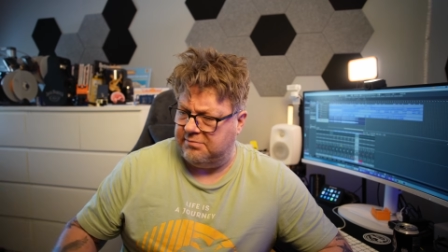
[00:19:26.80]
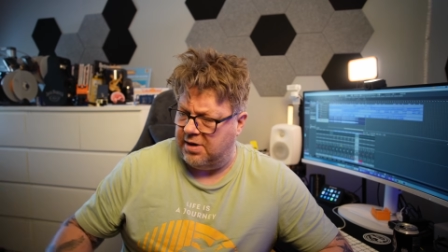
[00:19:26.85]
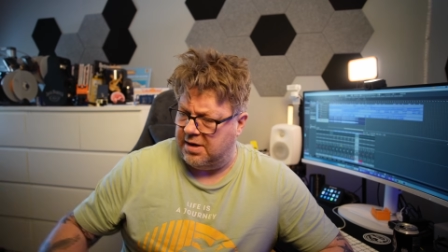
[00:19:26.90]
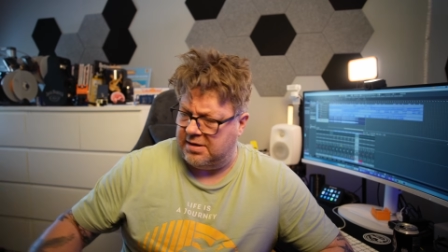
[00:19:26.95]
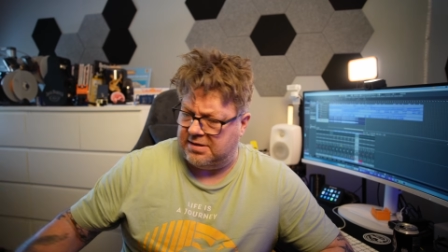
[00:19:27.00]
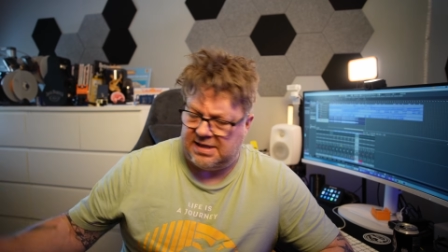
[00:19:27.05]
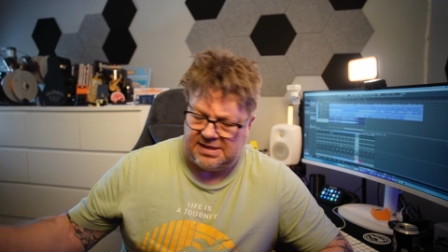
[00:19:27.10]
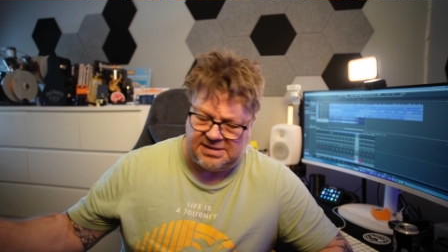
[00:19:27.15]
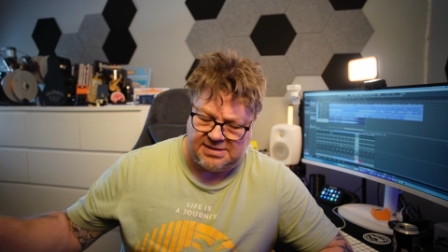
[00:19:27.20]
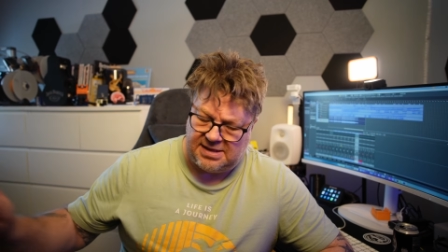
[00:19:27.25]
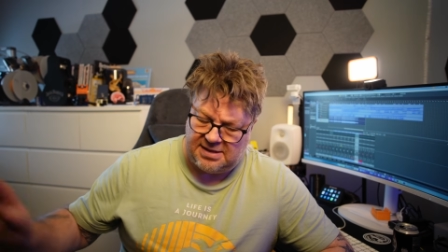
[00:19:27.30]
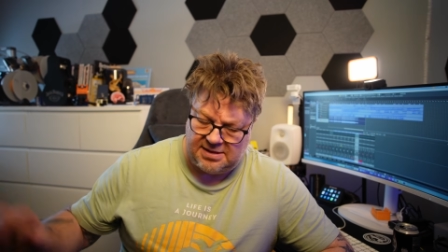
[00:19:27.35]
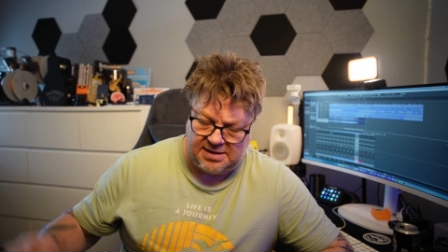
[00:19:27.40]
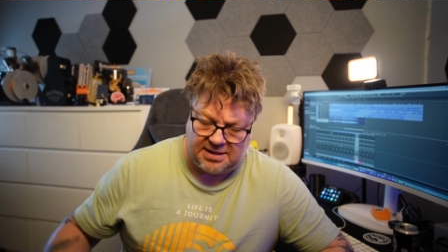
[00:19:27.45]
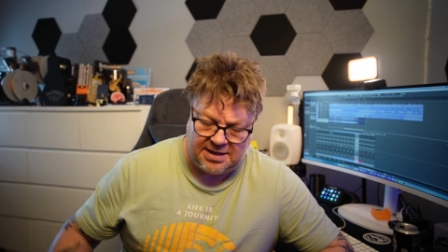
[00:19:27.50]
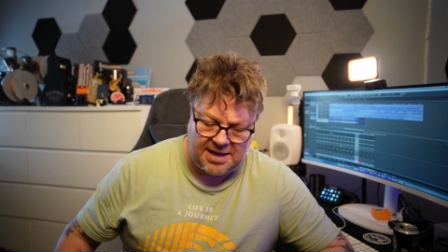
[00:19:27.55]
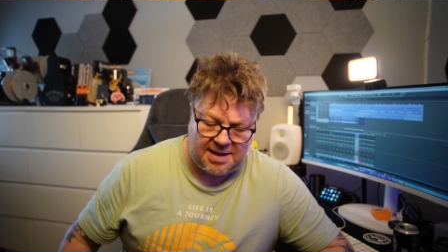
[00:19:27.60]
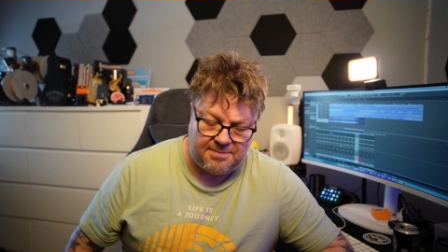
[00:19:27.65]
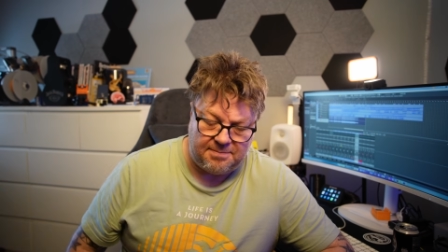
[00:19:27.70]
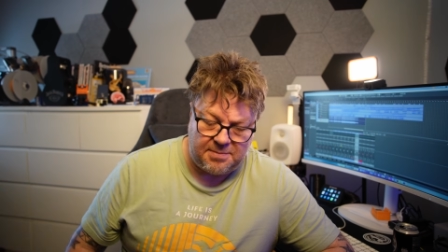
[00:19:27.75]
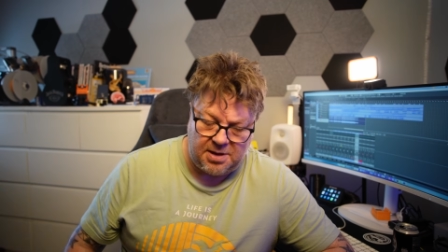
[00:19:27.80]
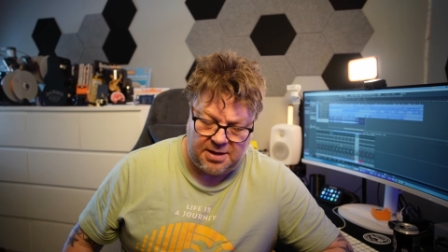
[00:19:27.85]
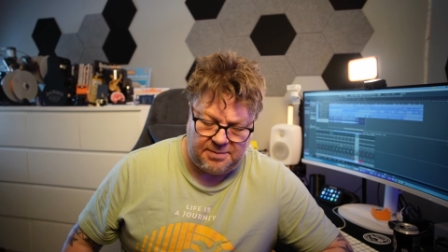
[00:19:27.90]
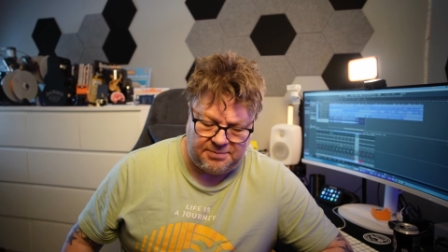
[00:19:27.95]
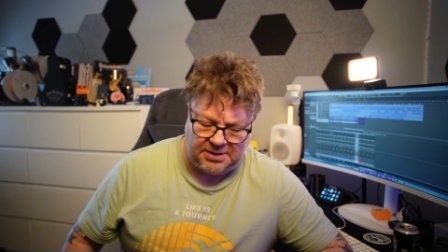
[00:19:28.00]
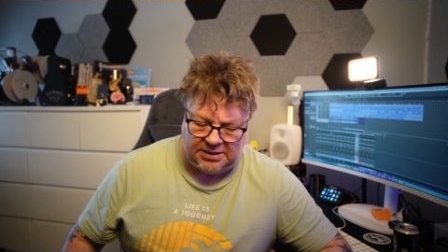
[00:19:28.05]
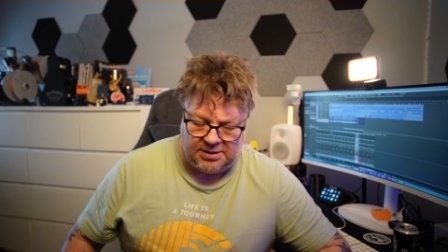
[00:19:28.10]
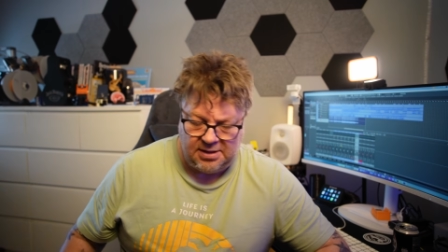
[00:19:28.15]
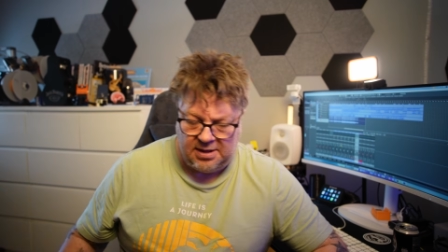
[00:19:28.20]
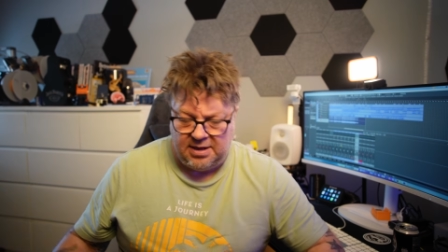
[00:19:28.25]
diss in the
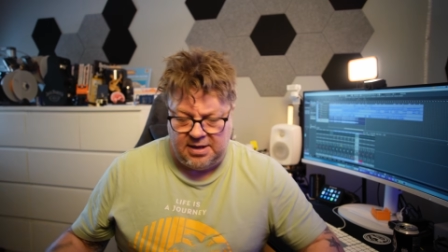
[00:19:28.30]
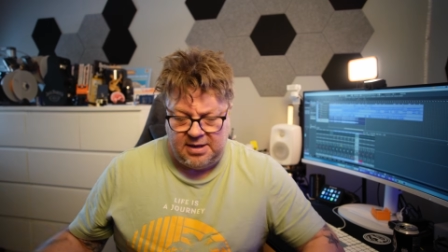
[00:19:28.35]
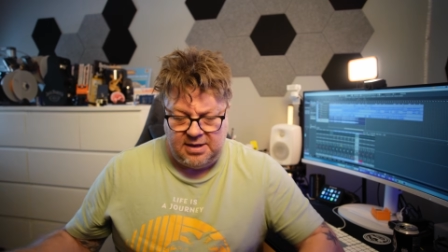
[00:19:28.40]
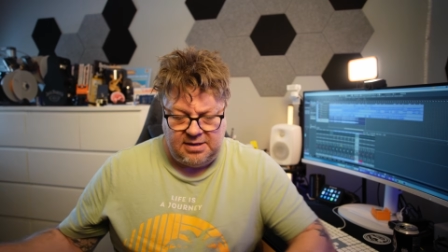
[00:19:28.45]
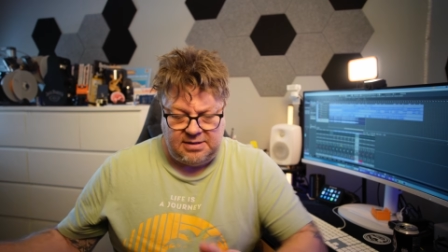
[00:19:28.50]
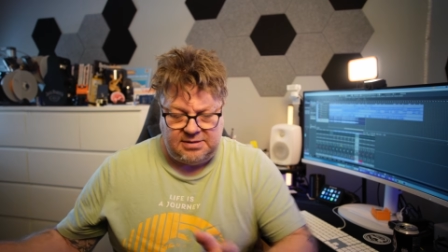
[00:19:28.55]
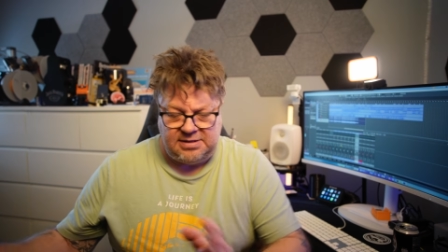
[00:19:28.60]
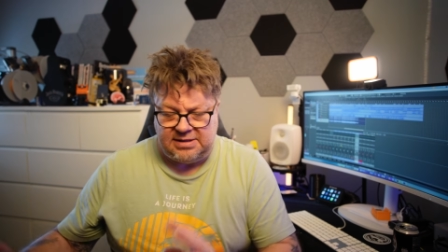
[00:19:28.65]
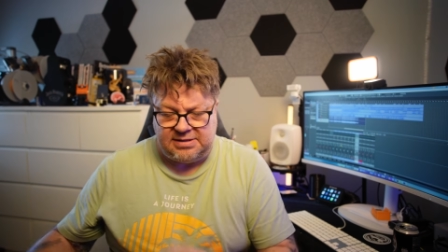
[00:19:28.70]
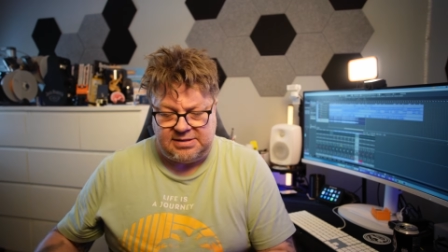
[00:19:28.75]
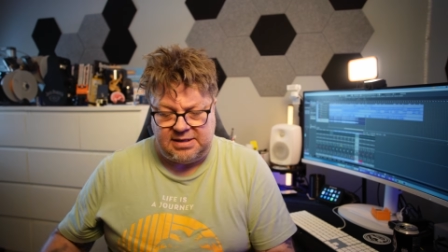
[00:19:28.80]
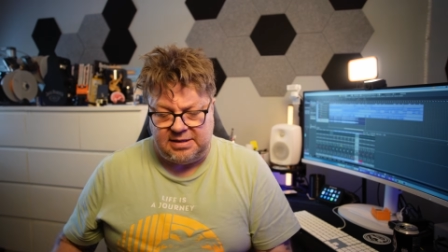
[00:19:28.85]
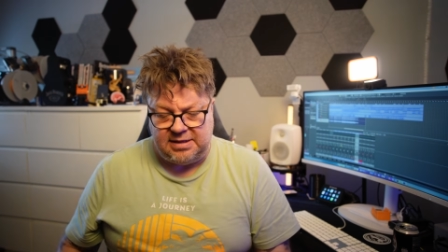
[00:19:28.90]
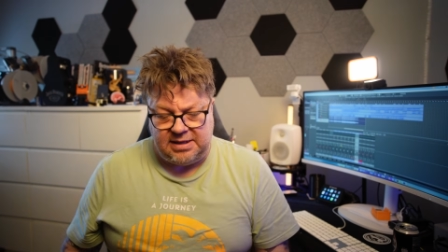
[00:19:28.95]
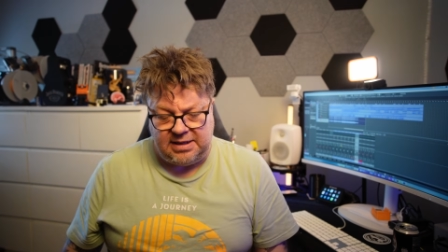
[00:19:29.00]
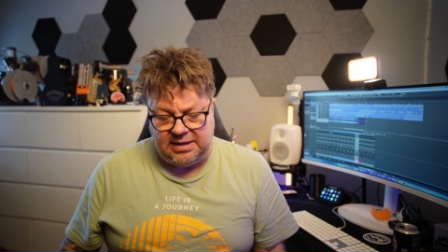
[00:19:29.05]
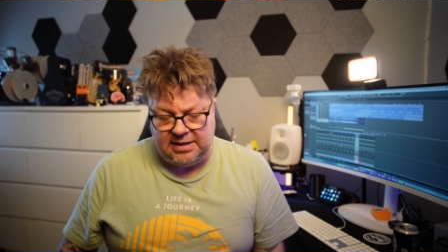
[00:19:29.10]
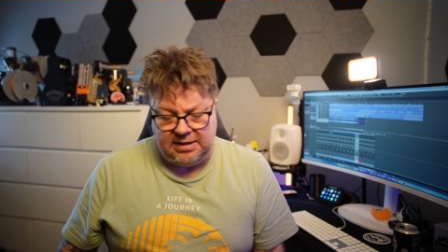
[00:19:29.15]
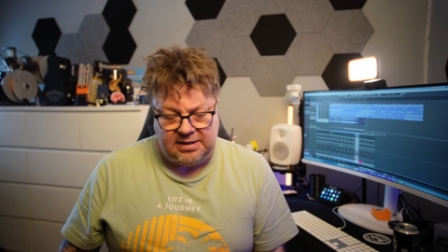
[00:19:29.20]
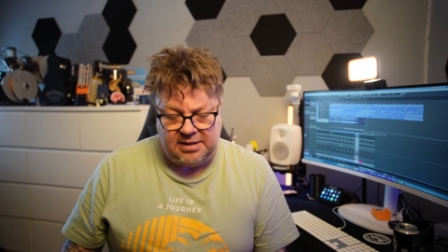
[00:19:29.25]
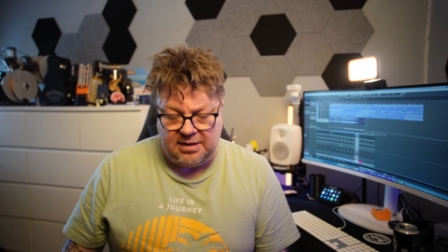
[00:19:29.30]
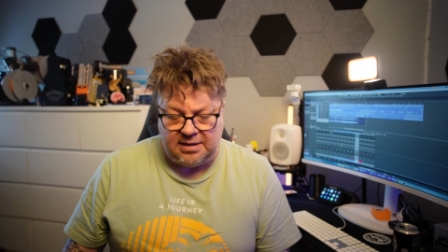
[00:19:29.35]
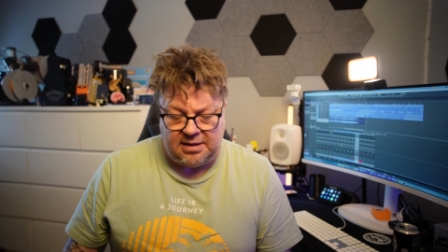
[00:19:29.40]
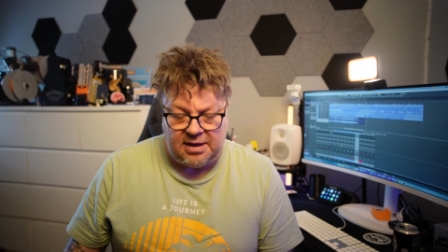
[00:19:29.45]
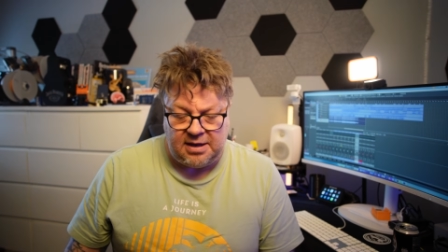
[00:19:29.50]
QC.